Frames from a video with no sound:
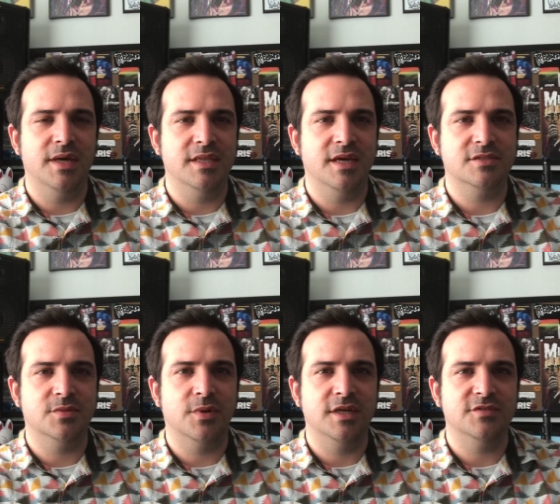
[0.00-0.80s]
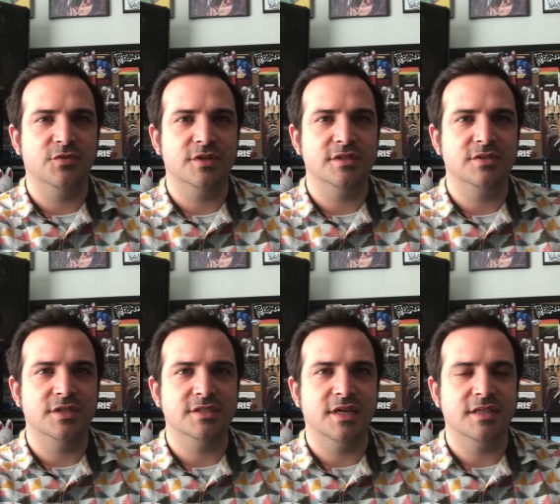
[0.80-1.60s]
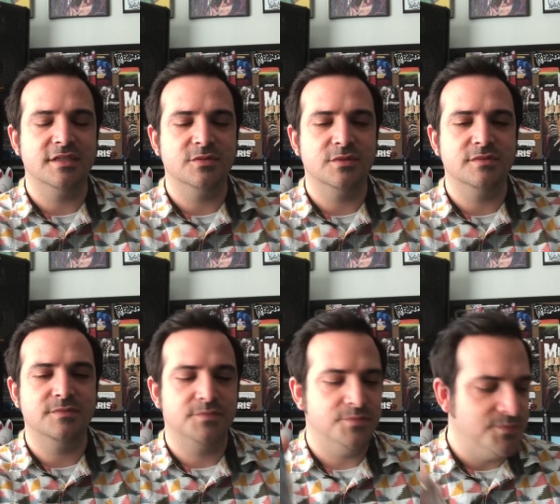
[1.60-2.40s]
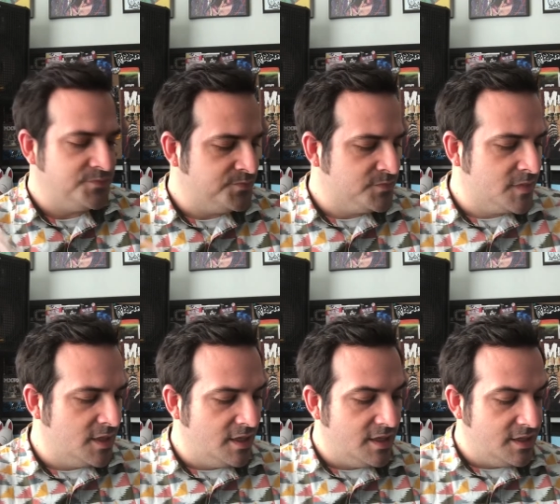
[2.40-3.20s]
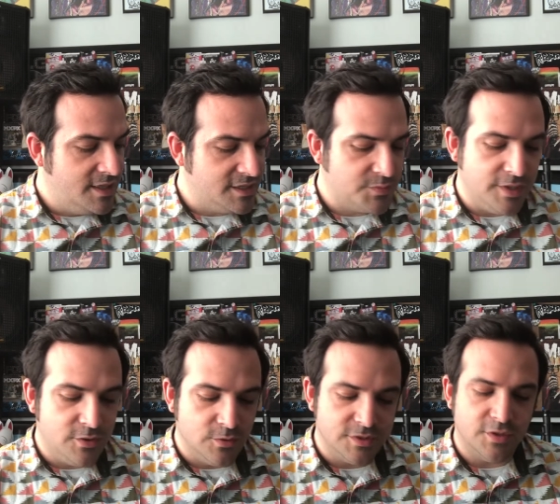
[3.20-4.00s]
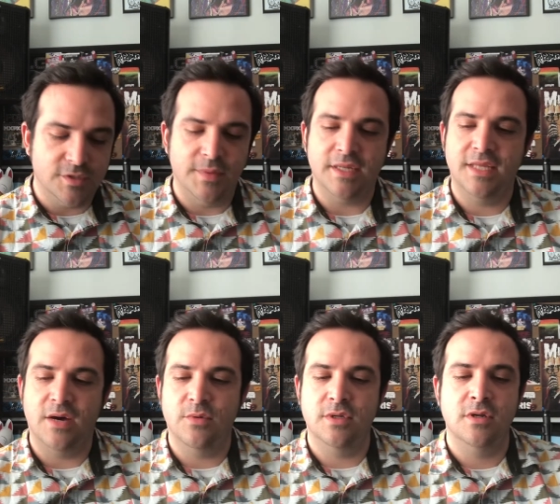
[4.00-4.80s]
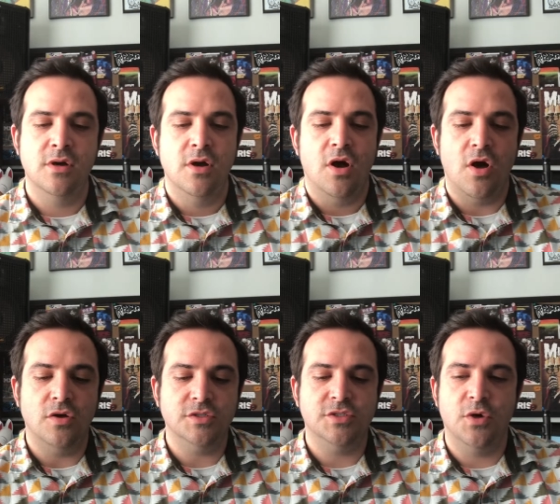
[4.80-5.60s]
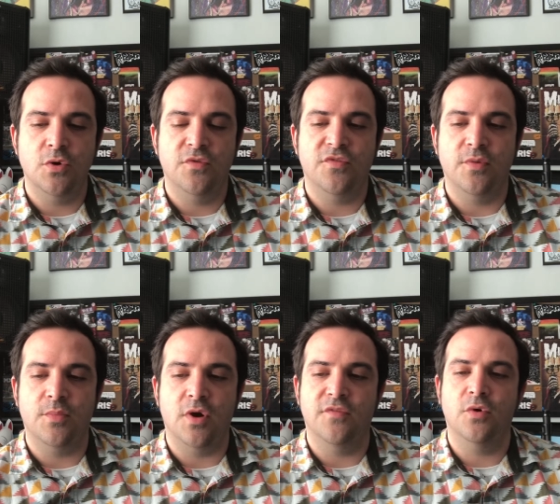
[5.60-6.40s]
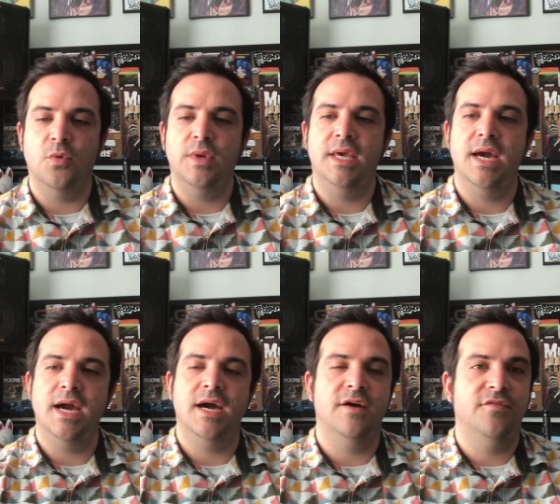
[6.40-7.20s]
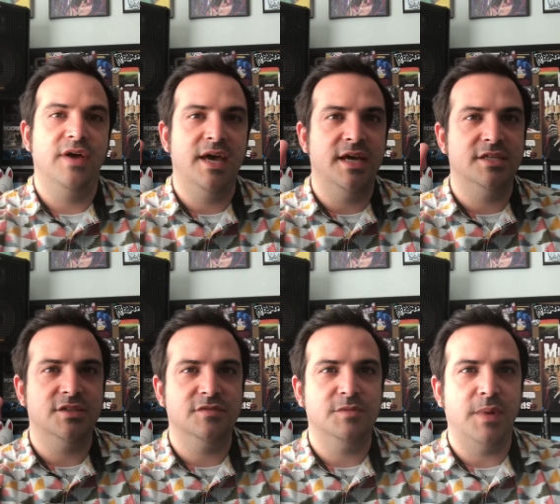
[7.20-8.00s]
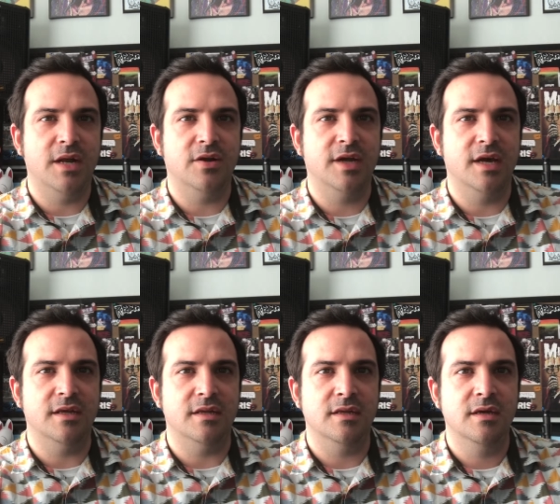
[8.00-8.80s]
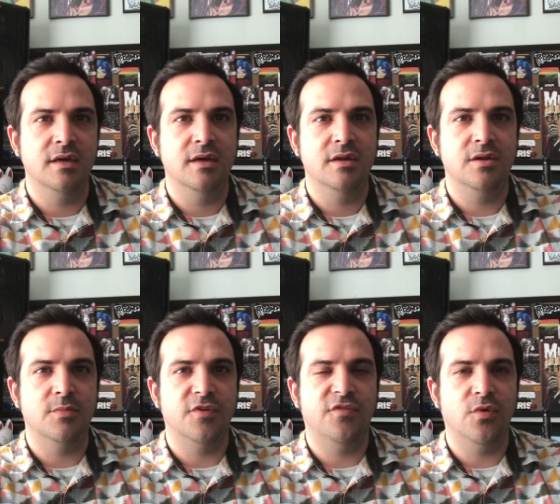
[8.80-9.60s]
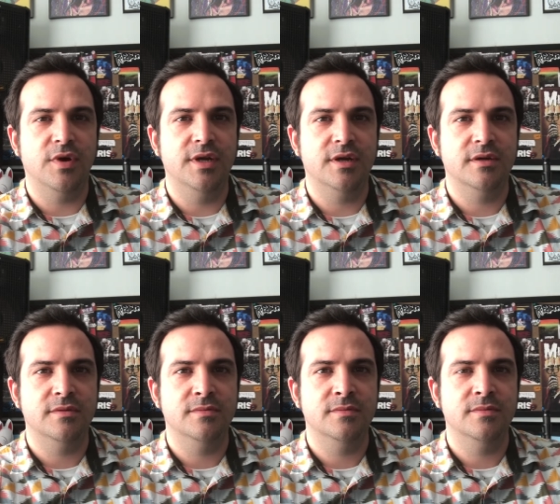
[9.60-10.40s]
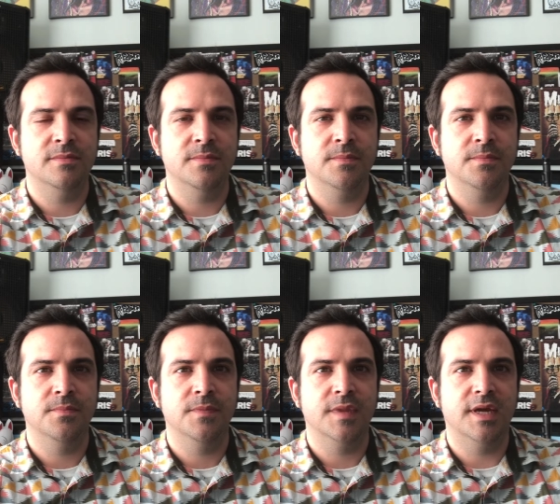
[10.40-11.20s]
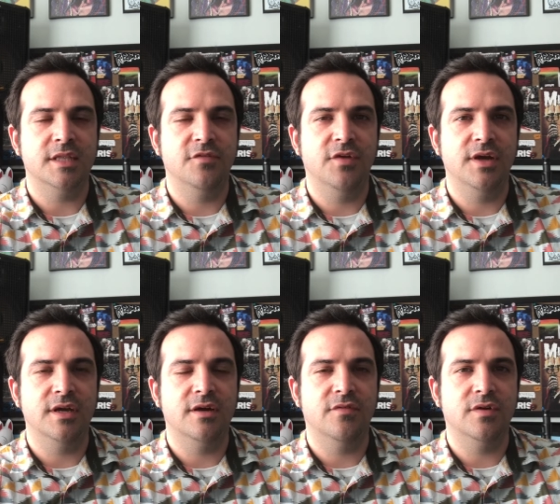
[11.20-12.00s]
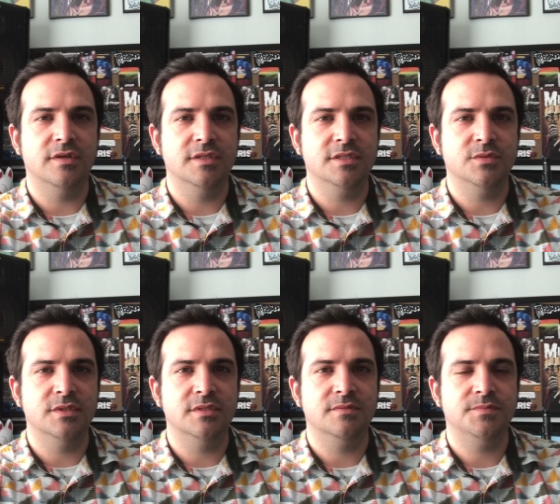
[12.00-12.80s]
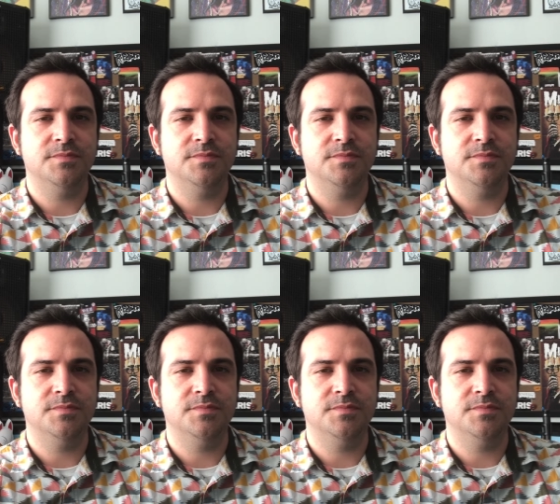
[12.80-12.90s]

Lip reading: paying the extra price for it, so I just got this one. That's pretty cool. Stoked about that one. Also from Marvel, we have Edge of Spider-Geddon number 4 here. Got the variant cover on this one.